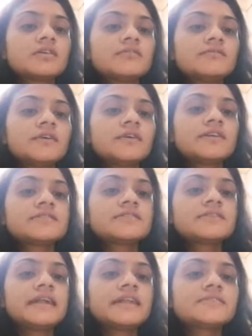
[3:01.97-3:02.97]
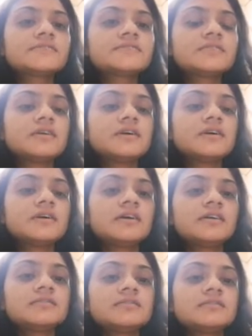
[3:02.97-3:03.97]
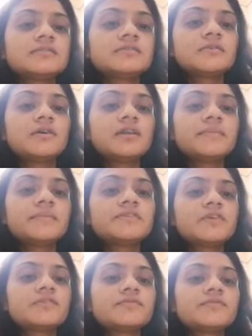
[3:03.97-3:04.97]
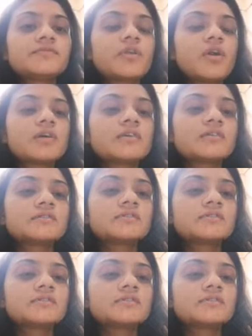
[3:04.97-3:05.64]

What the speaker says: first, that is column is of clock